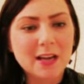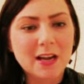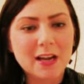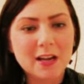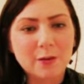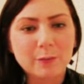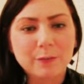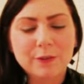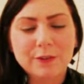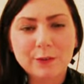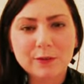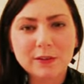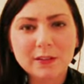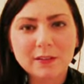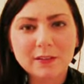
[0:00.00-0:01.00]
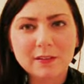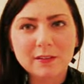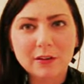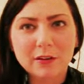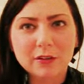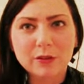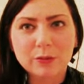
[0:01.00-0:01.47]
I'm just going to get
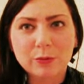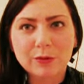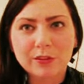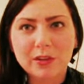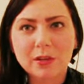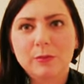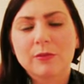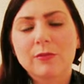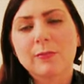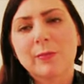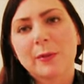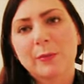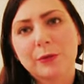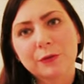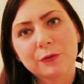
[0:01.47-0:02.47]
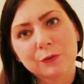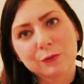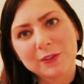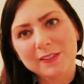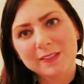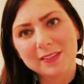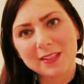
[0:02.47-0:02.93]
started with a couple of my most
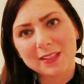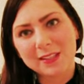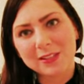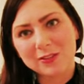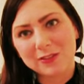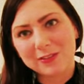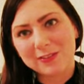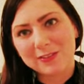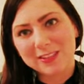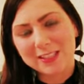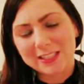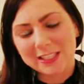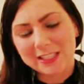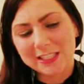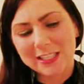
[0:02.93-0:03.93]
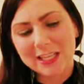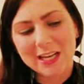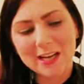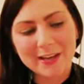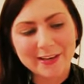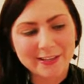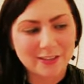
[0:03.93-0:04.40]
recent thrifting
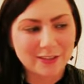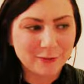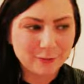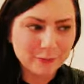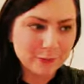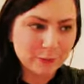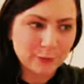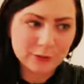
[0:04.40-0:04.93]
items,